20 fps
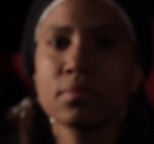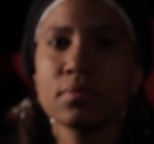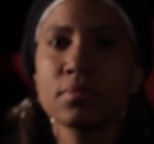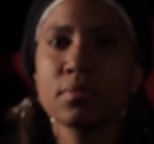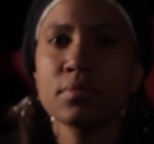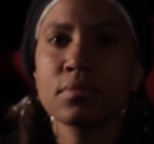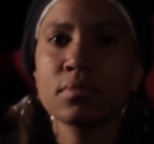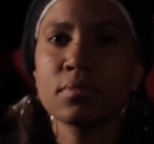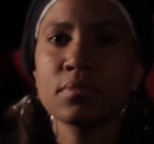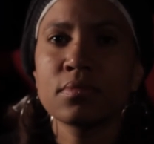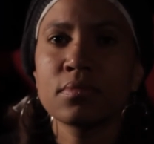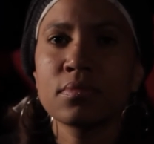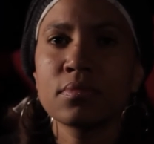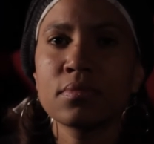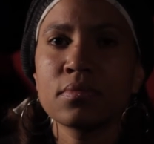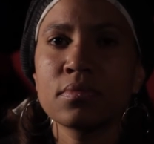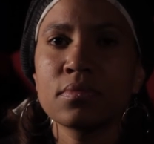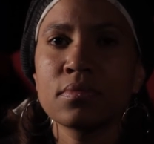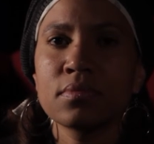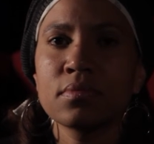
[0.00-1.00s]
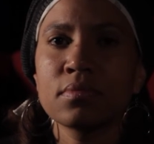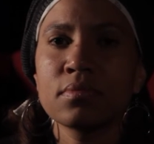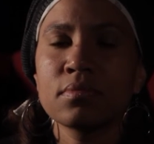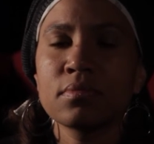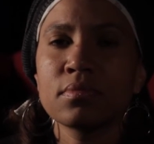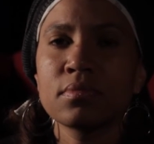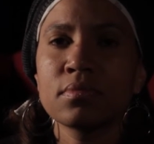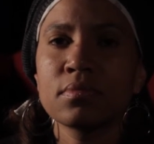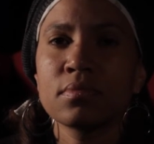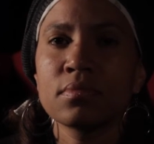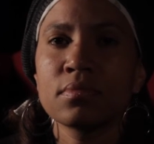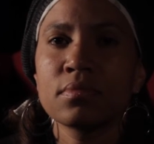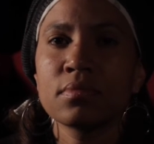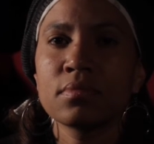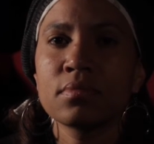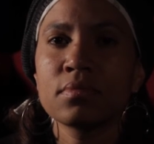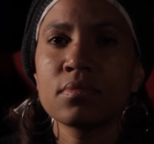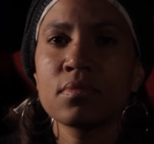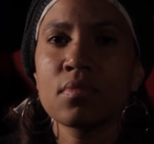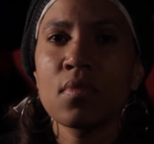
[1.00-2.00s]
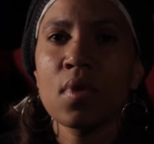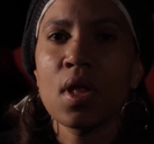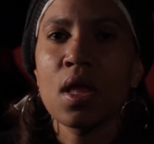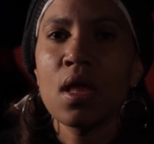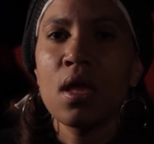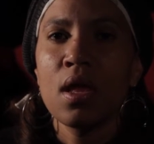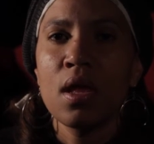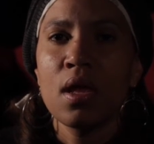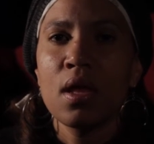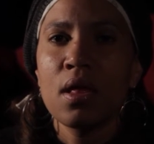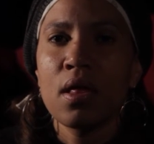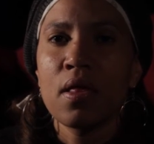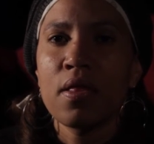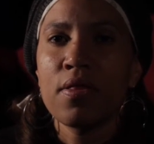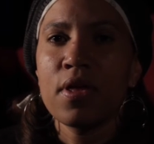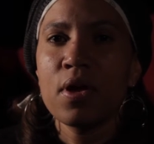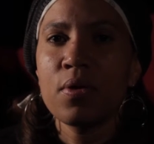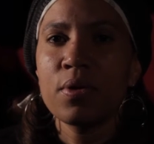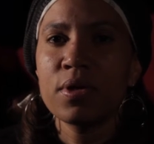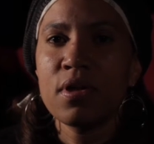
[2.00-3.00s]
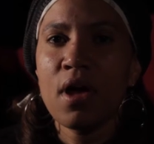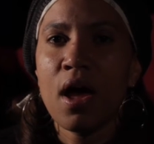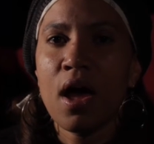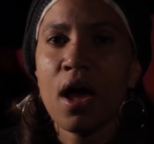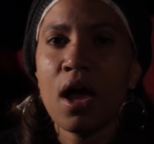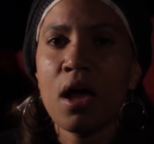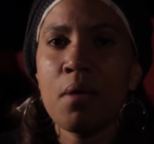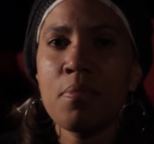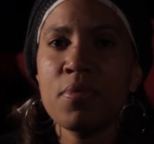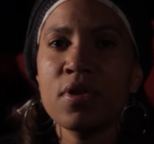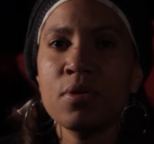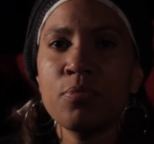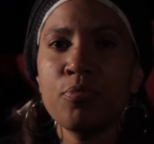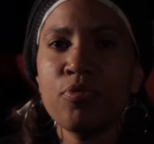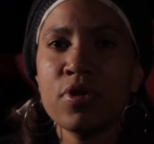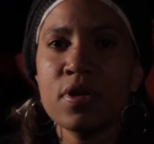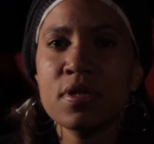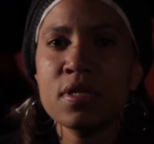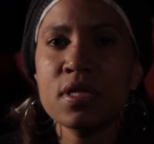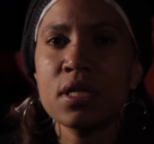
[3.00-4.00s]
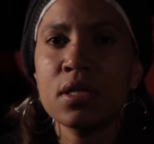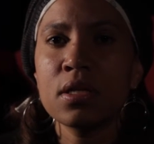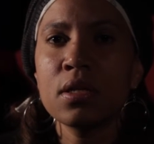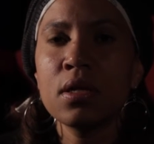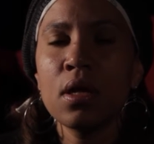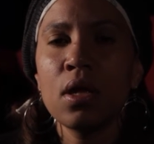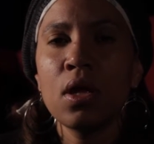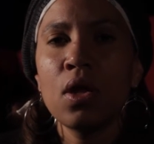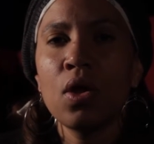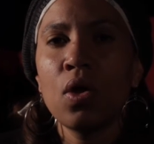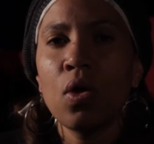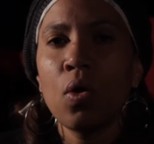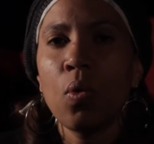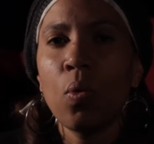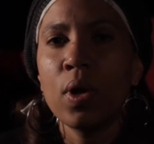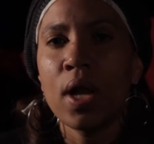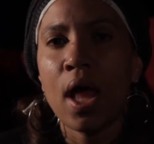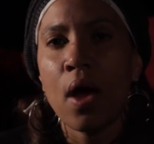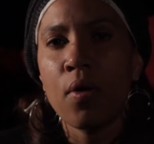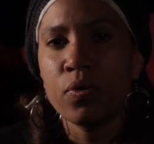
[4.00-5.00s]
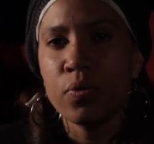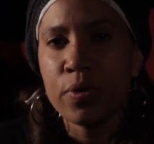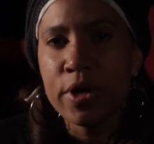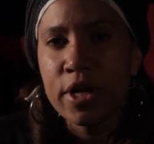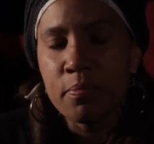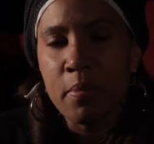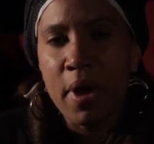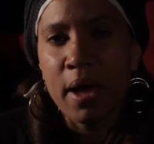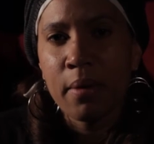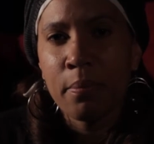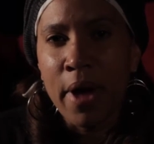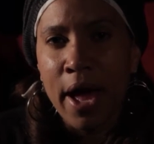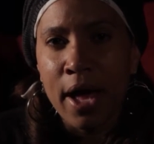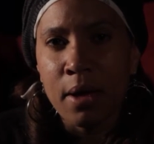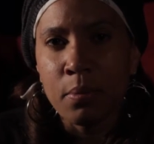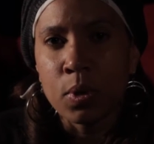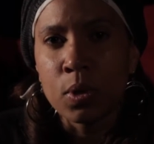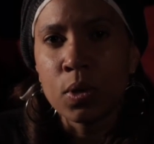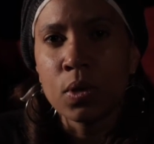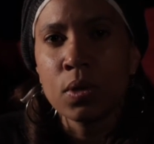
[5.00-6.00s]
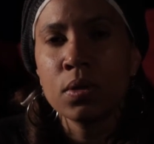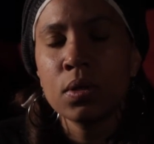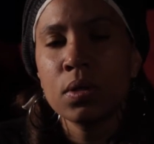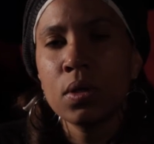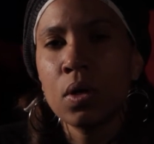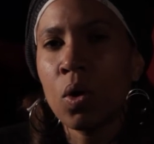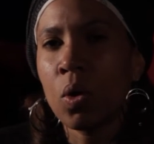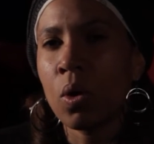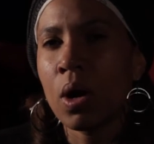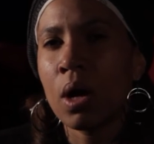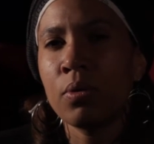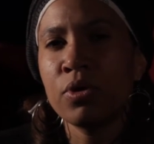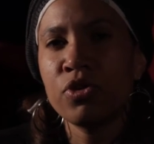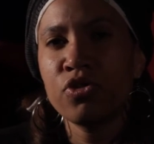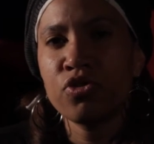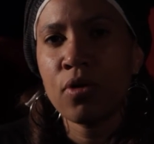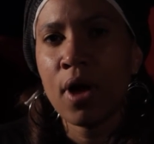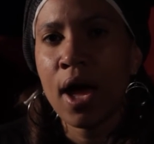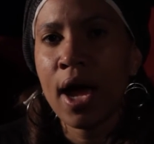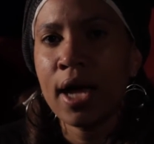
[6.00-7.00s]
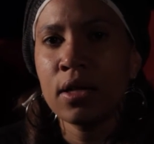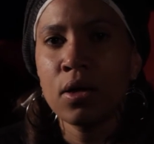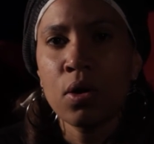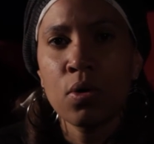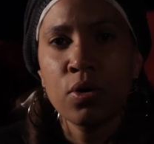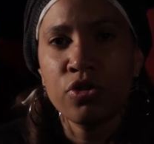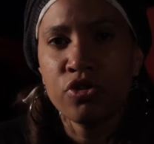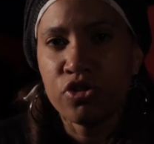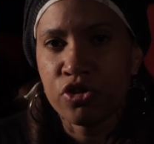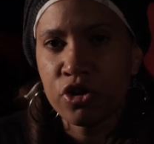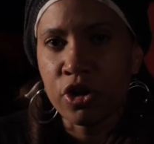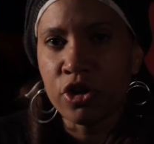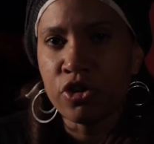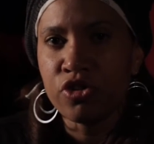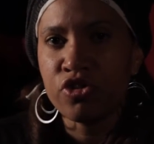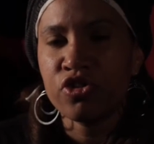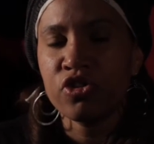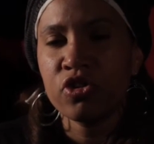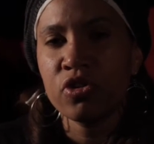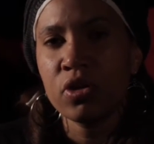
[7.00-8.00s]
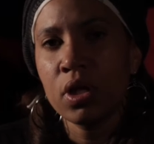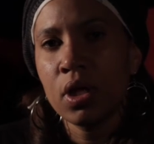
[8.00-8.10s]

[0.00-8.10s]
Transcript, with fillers: and years and that's what you do. There were times in prison when I would read my Bible or I would try to go to church,